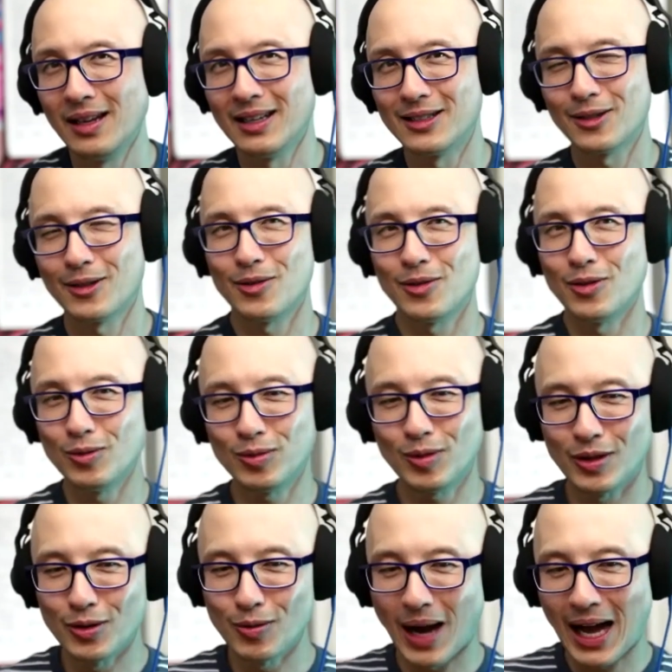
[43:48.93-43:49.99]
And so you
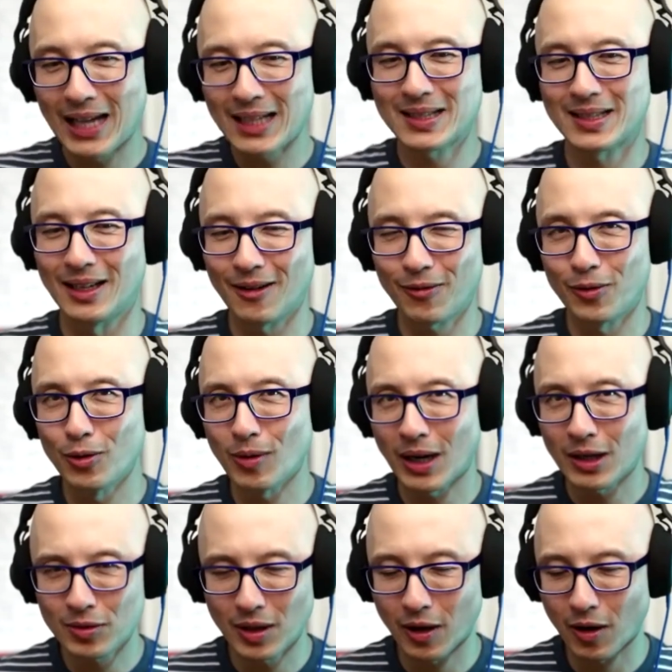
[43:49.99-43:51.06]
add stuff, you
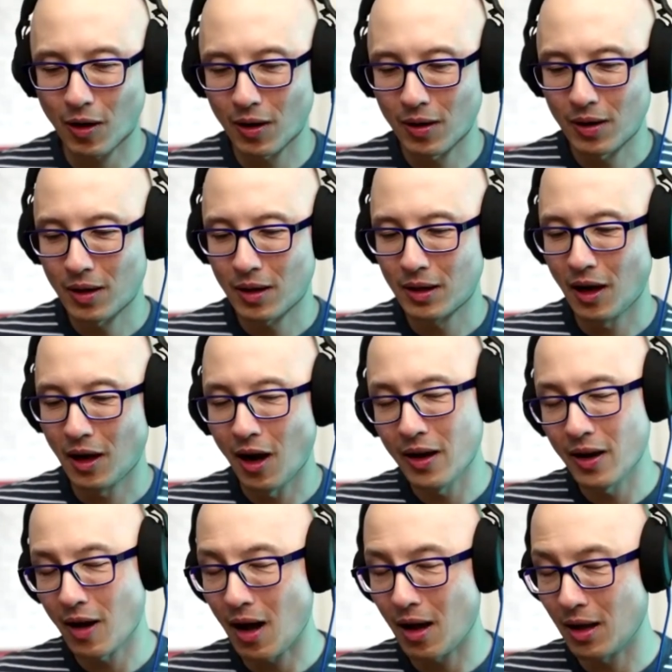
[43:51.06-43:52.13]
actually,
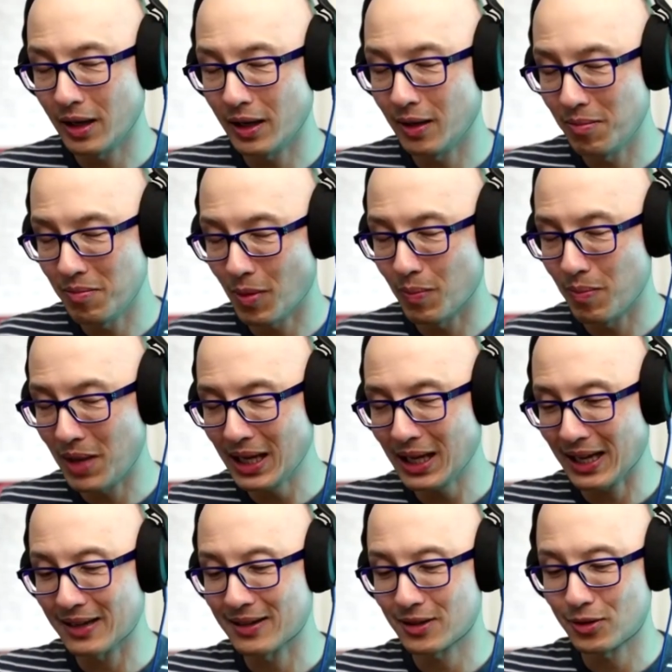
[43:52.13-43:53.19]
in many
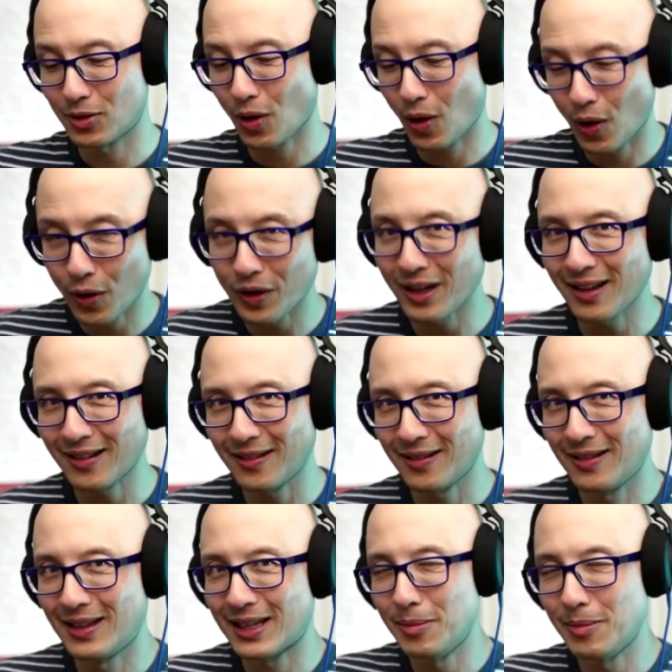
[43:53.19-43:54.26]
cases, you're hurting
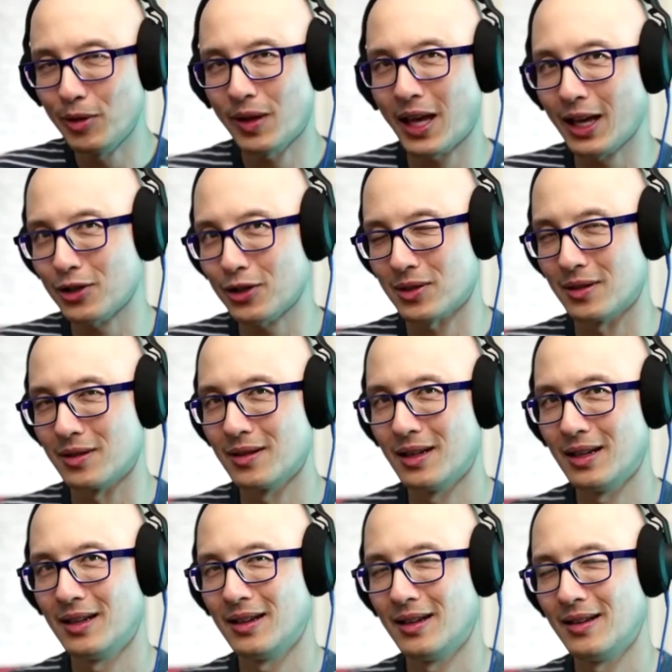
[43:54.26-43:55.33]
the communication.
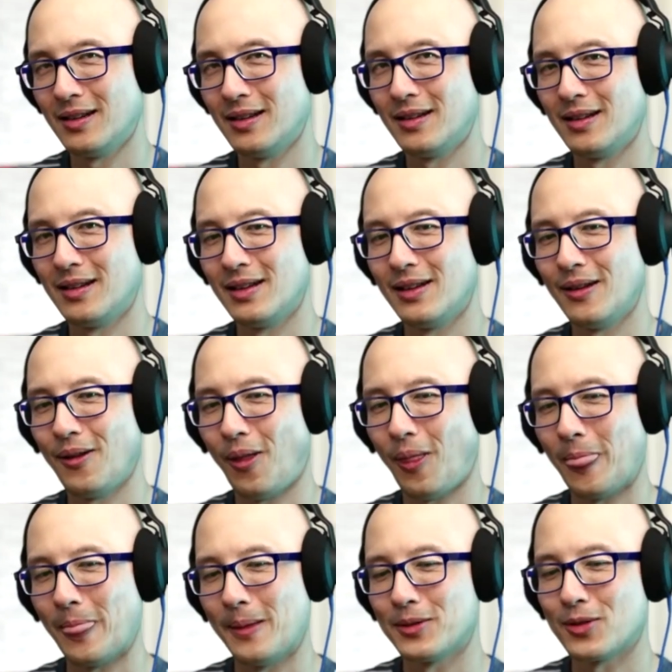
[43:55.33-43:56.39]

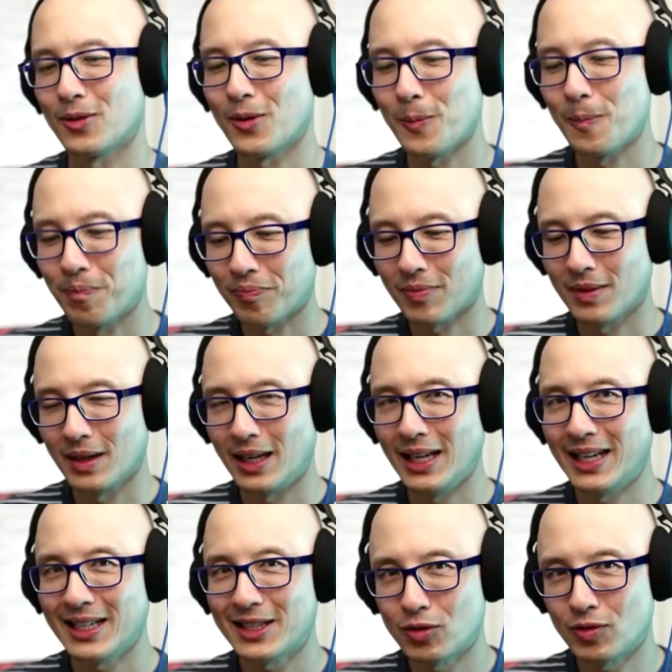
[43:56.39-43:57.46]
So
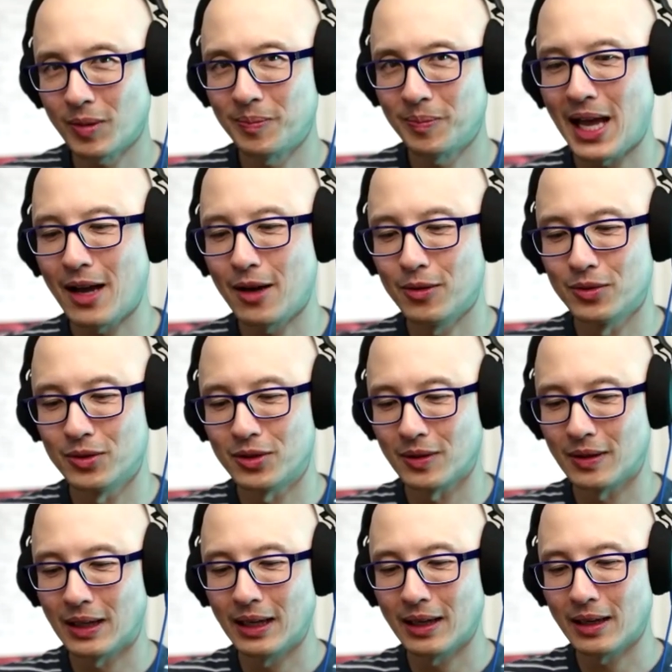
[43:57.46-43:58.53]
it gets stripped down
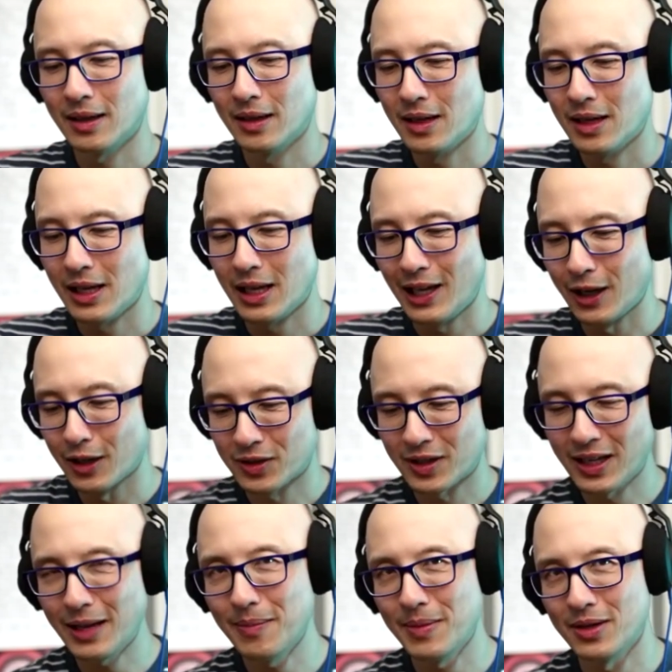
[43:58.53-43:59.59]
to like, here's
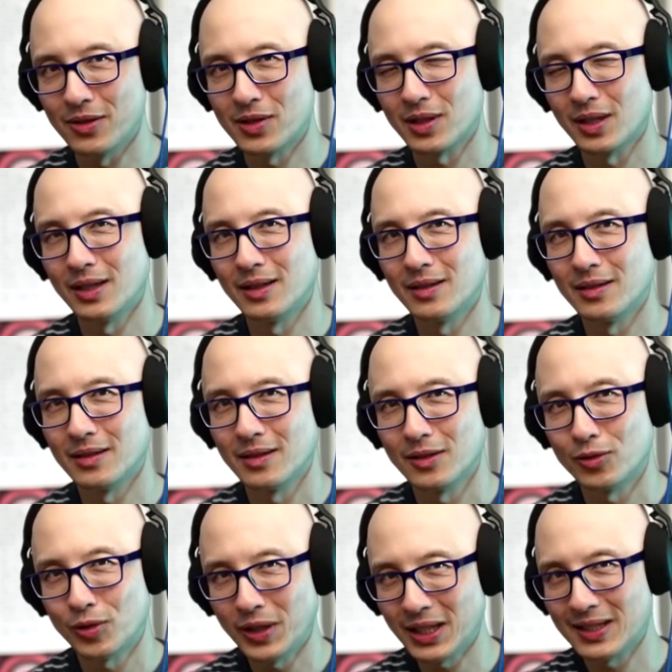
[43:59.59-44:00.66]
an image and
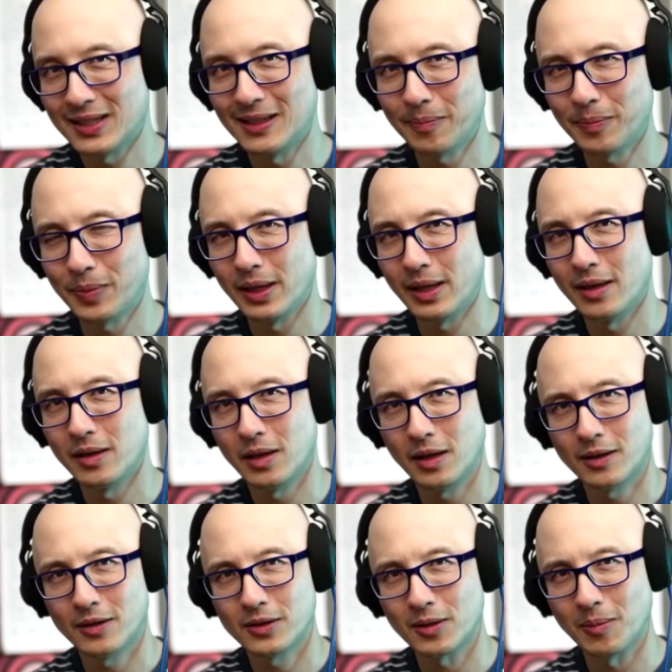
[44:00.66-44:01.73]
treat it simply, and
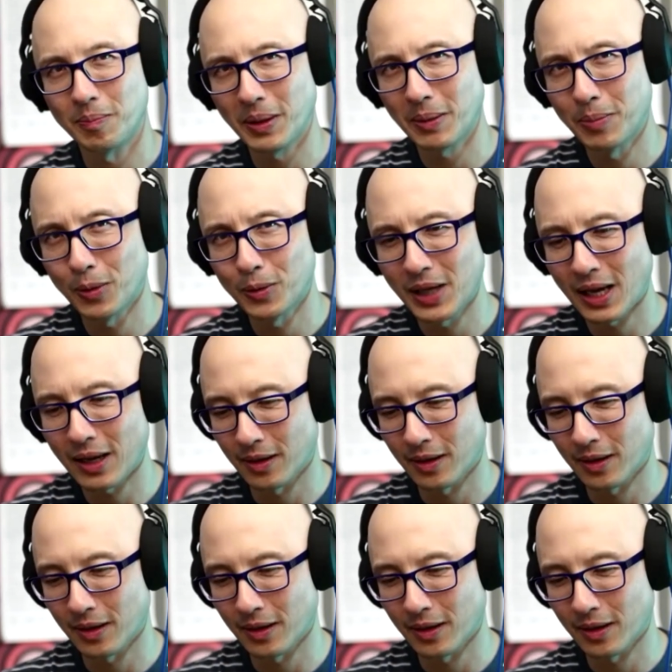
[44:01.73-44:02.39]
here's a big bold